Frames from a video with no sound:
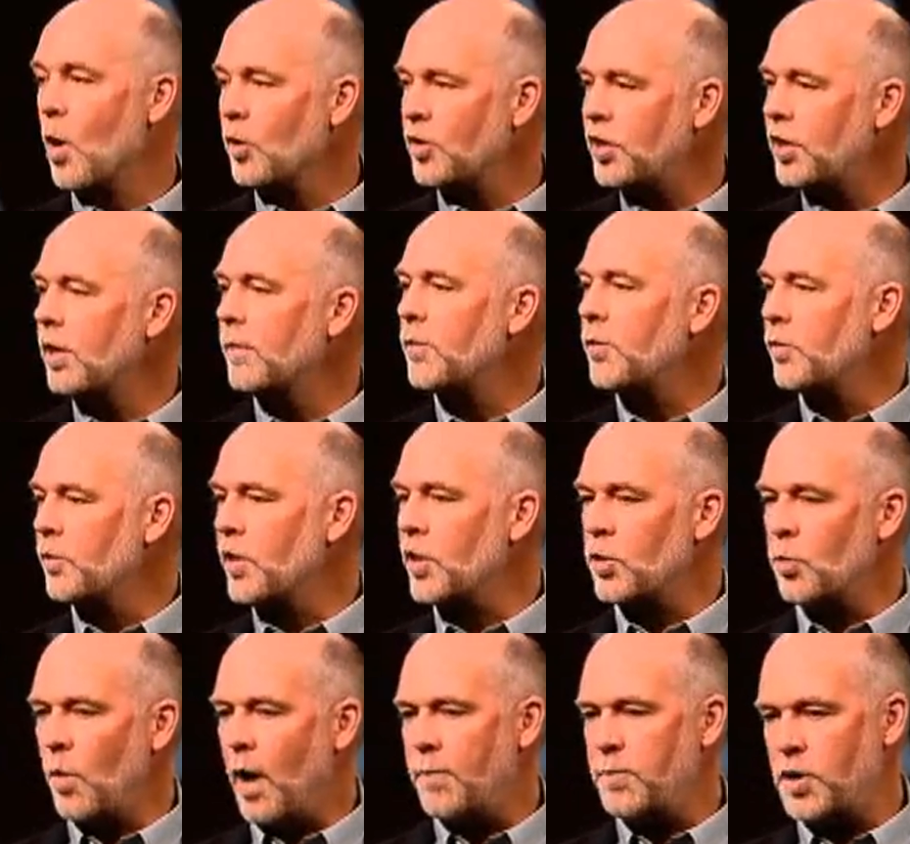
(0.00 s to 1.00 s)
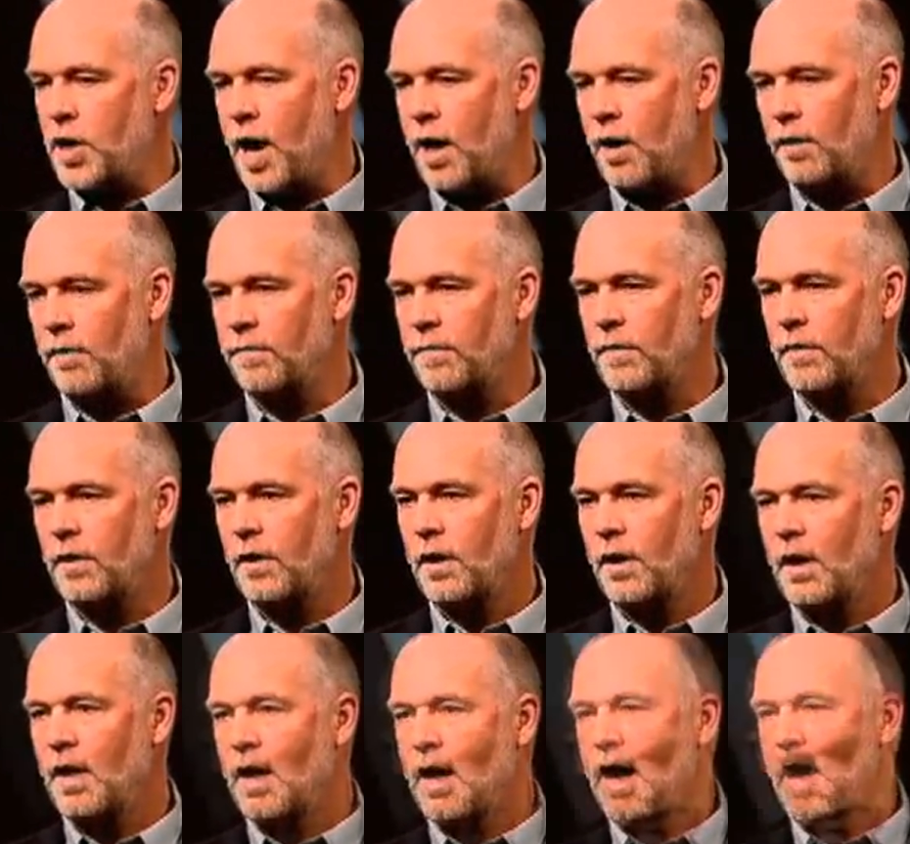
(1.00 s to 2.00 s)
most of them through this web channel.
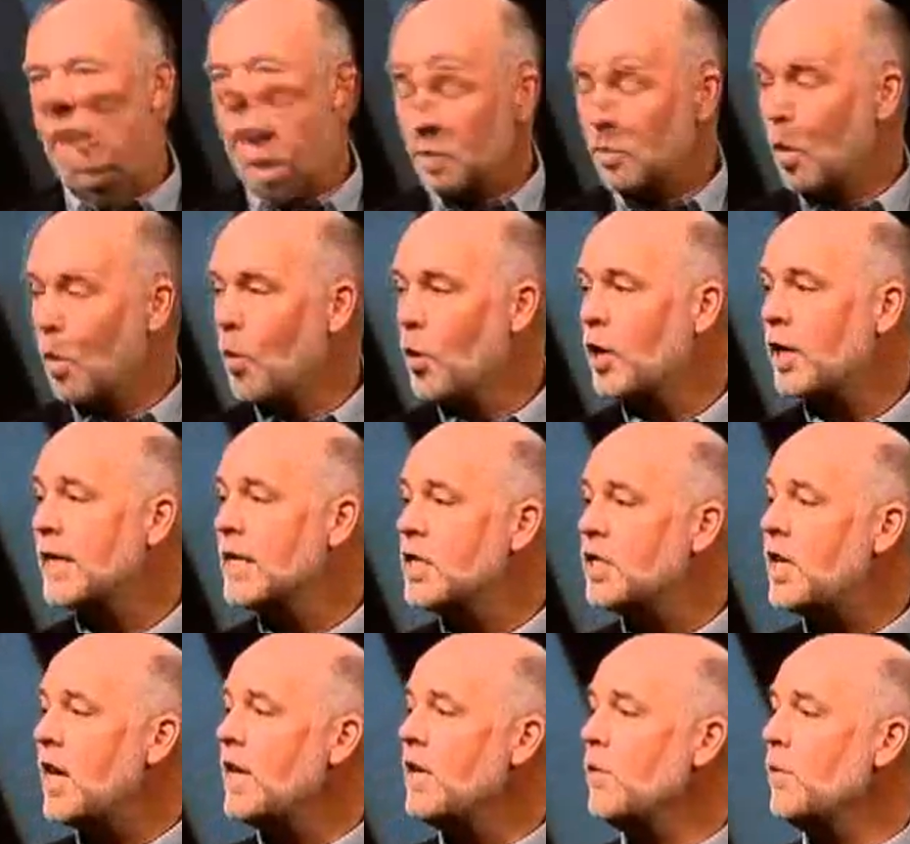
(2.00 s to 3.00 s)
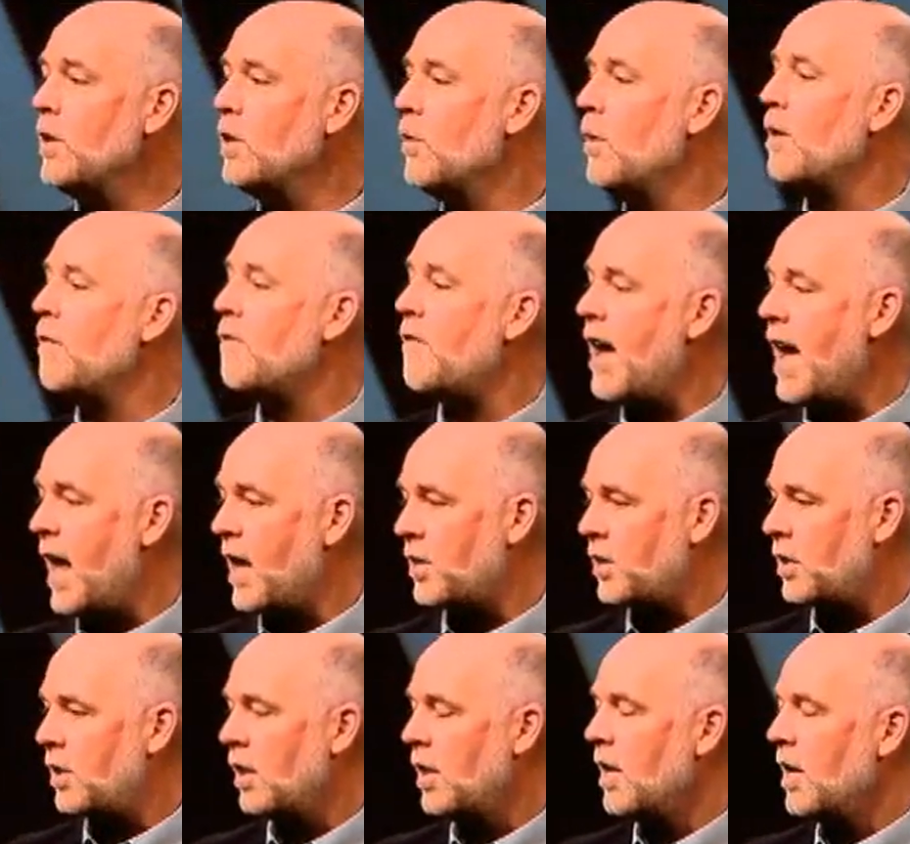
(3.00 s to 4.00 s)
Well, we're continuing to
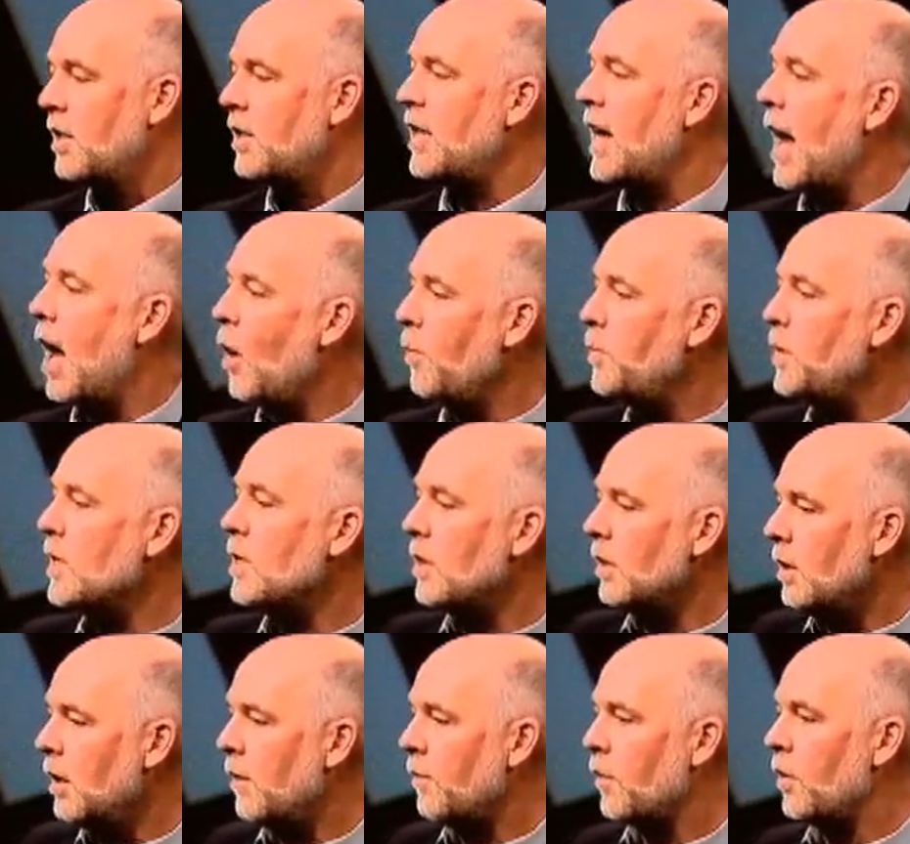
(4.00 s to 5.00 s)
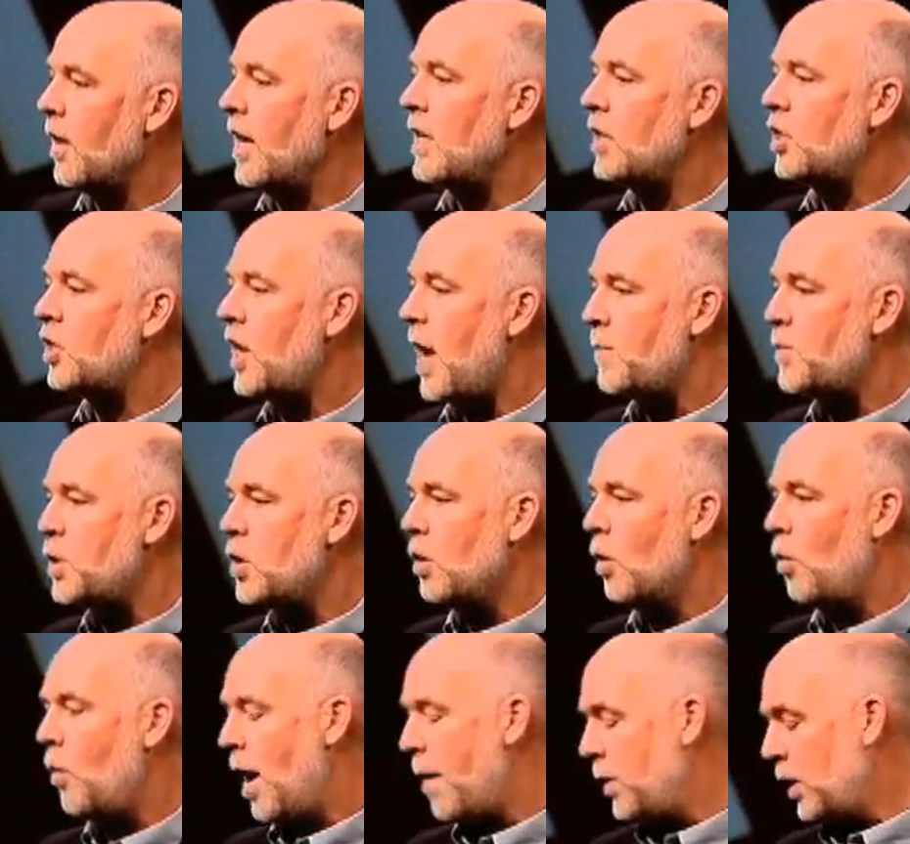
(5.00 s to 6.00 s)
invest to help you deliver
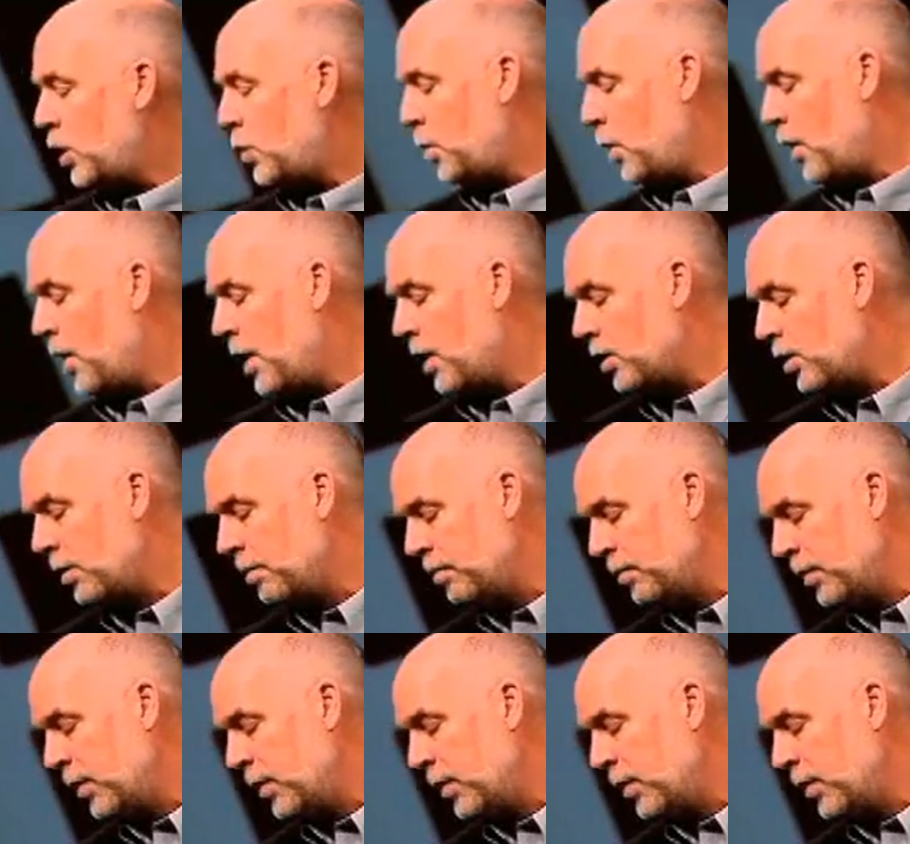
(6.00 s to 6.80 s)
exceptional web experience.